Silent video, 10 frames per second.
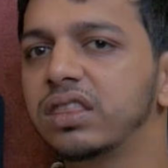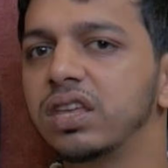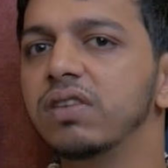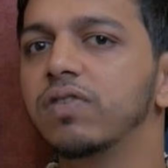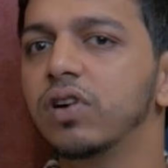are like
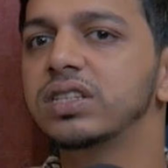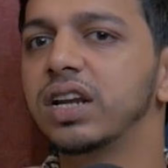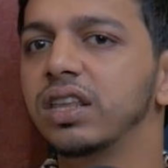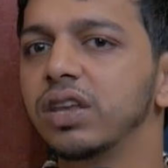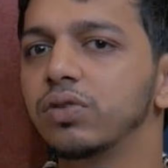3 words
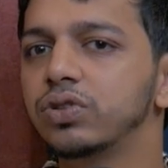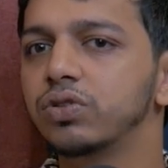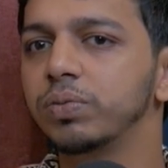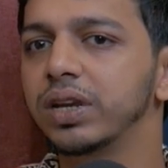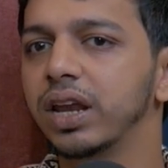that they use
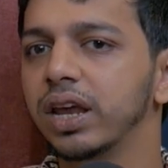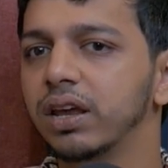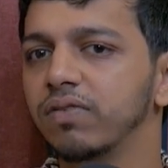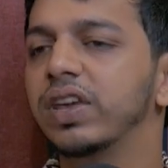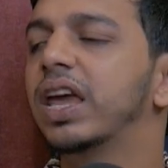to be like,
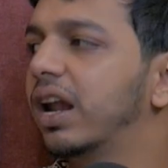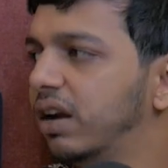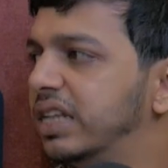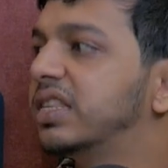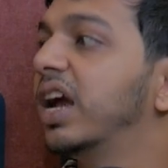we
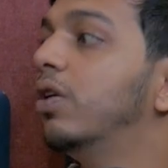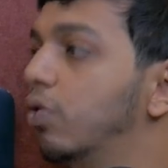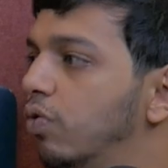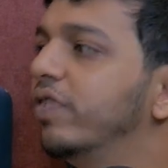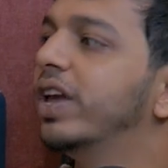can decide
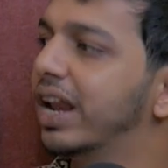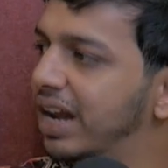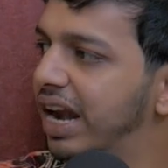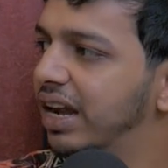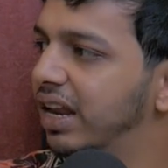who we can
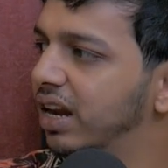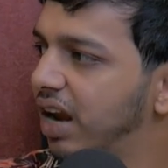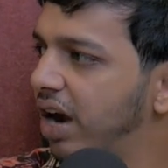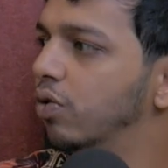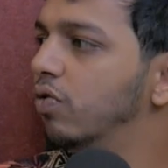let in
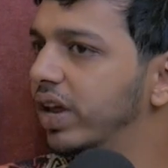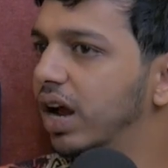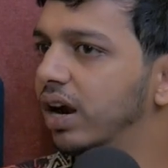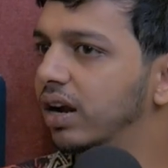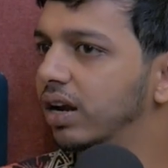and who we
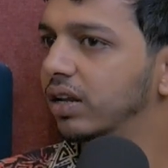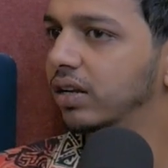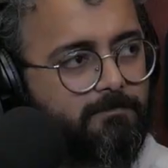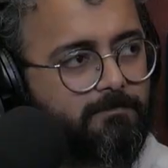can't.